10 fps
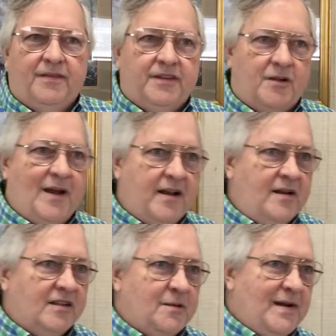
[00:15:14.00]

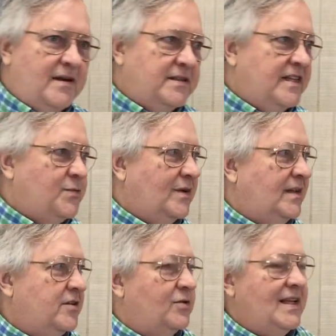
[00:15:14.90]
Samaritans were
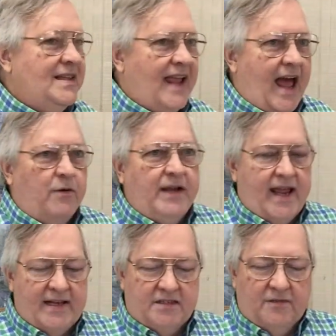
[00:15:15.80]
literally the
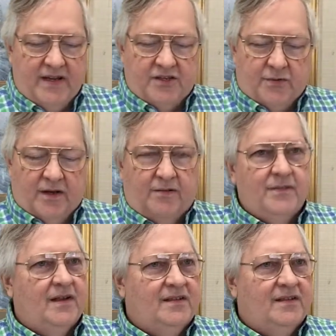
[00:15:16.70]
outcasts of Israel.